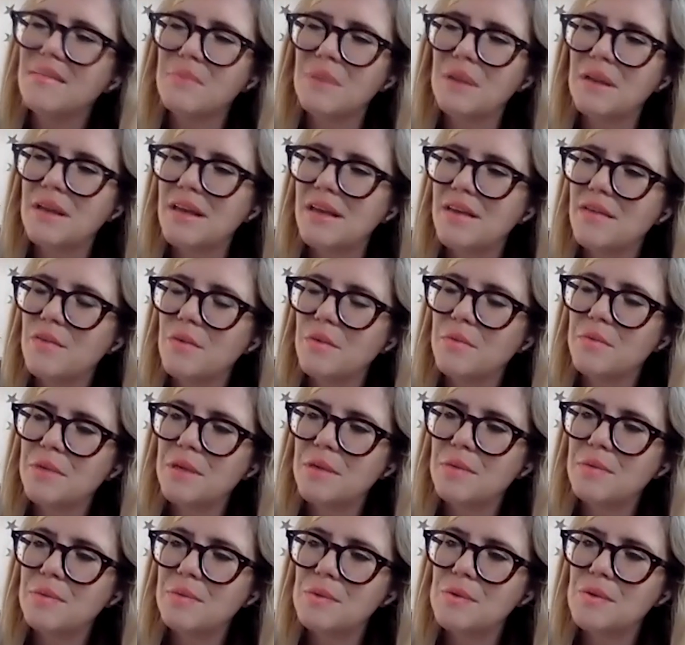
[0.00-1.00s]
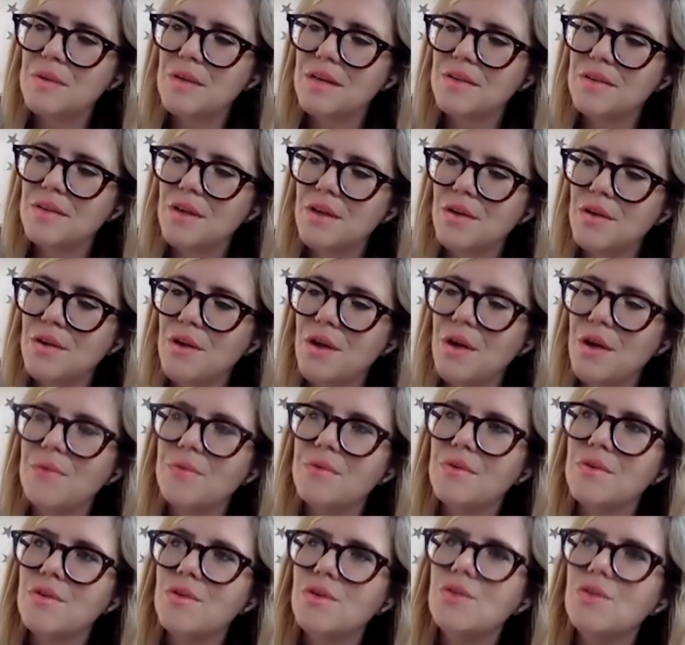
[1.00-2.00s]
believe when people said, you know,
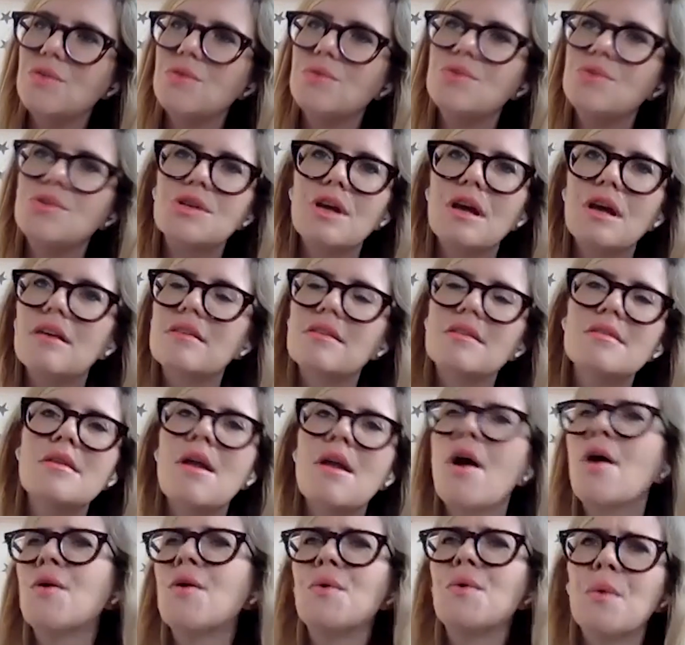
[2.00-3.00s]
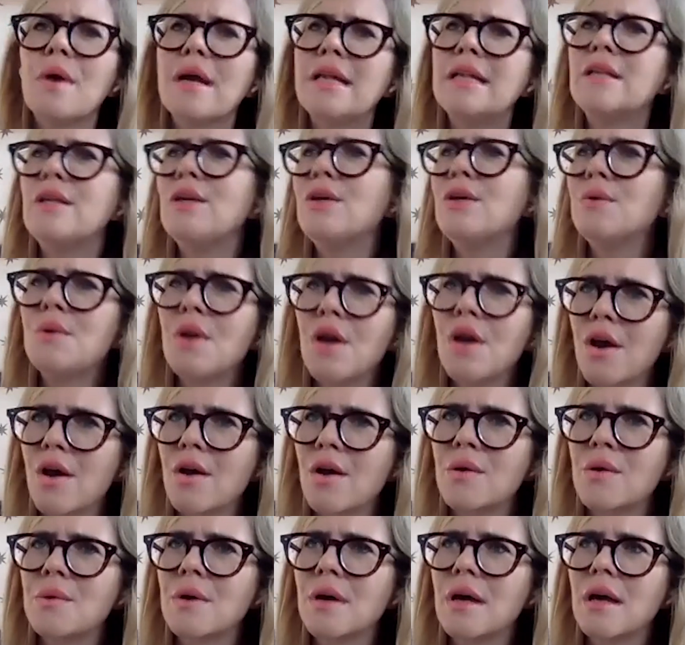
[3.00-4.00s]
you just know when you know.
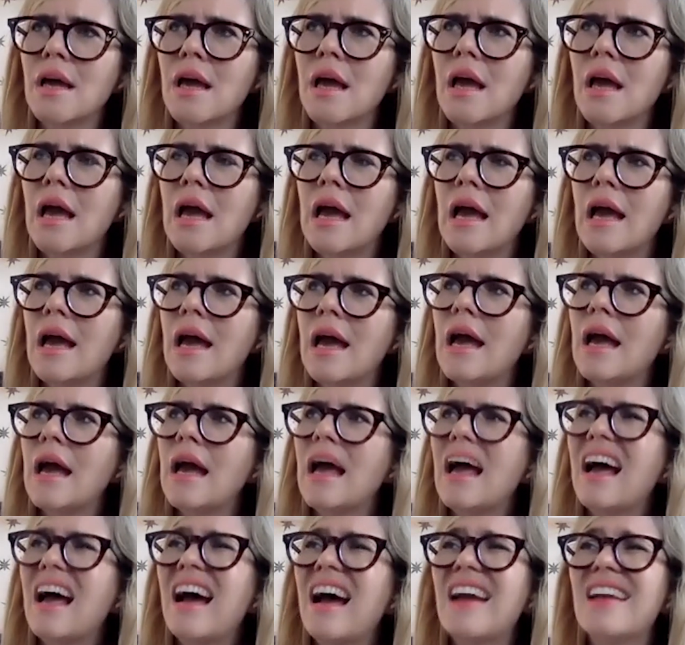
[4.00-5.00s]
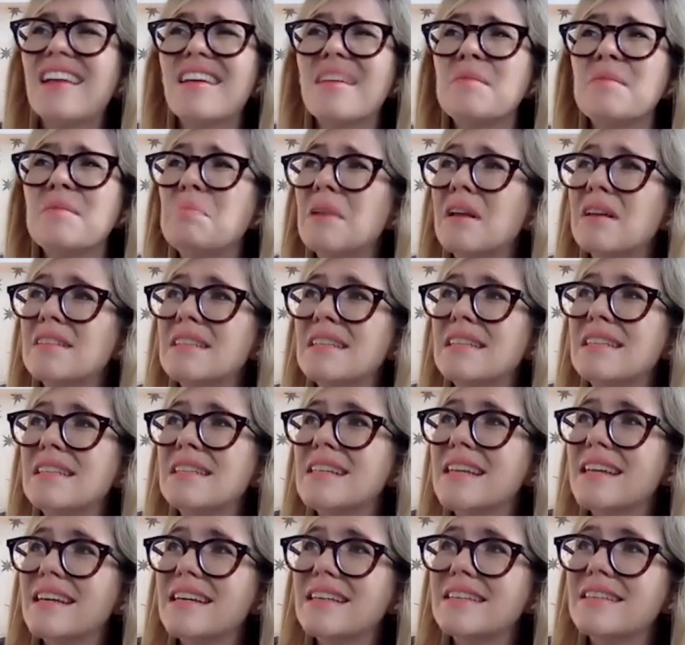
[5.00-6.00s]
And I bloody
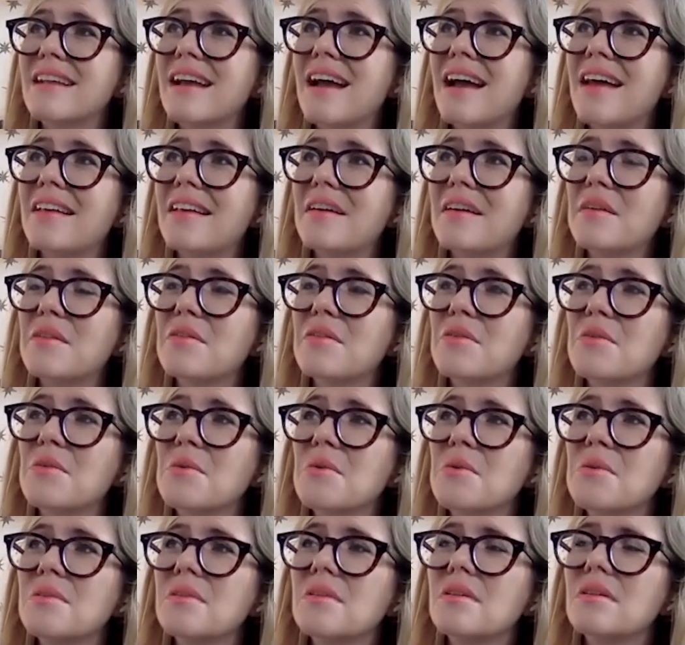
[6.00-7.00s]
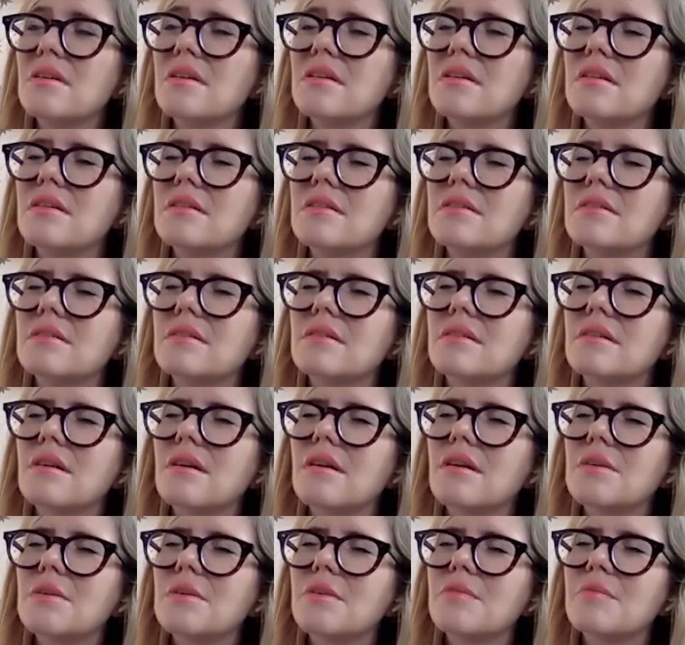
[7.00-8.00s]
did. And I thought, oh
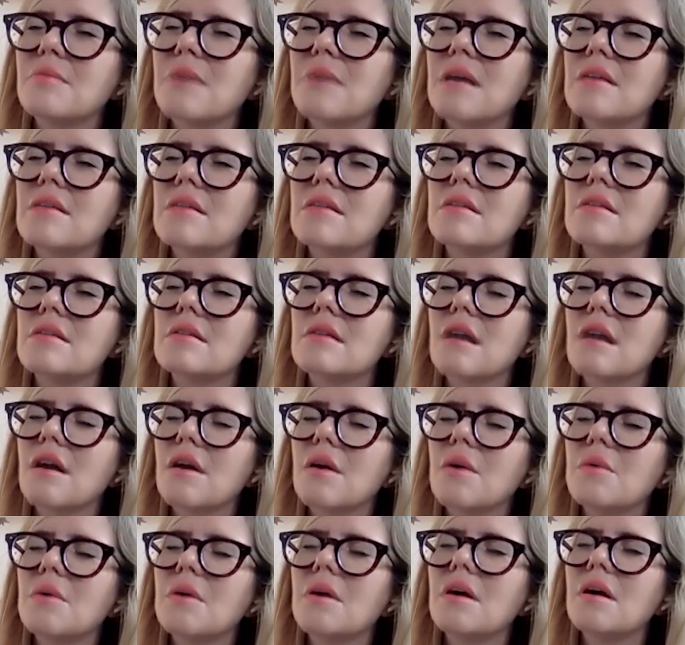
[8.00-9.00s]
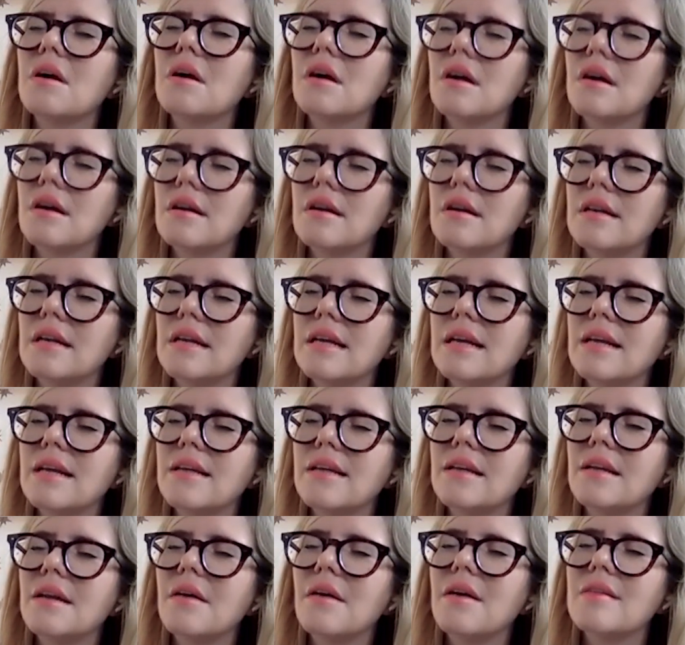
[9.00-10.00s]
God, we've met so early. You
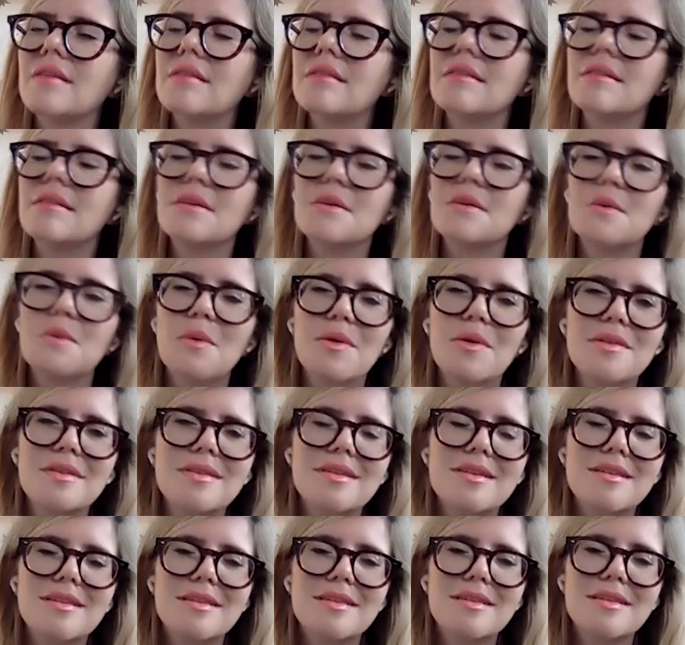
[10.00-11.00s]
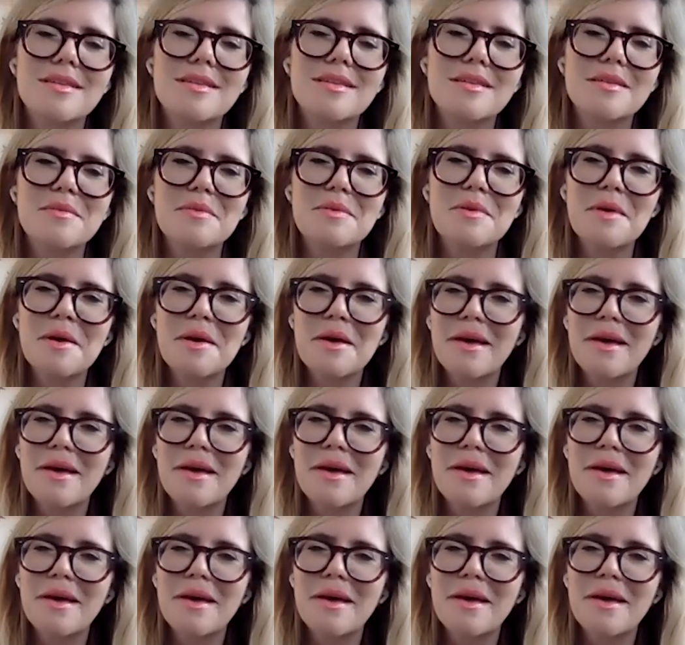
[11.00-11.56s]
know, I still wanted to